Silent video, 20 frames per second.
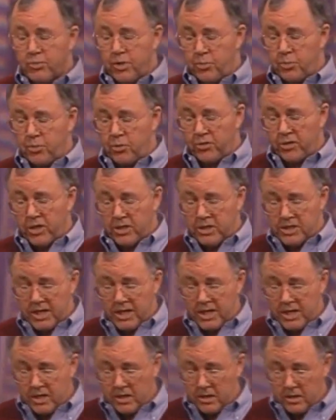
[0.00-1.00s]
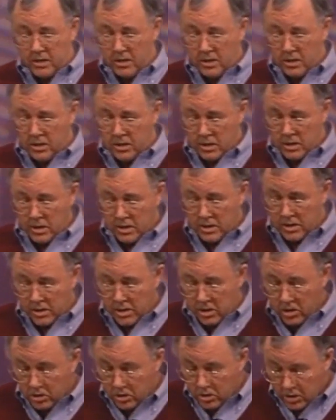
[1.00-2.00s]
people, they take it, and
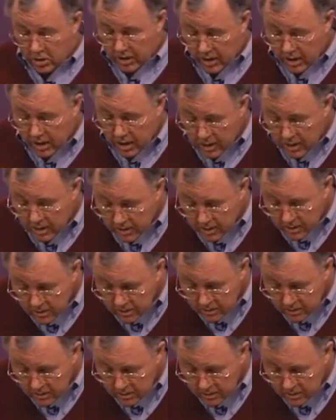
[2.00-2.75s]
they'll look at it,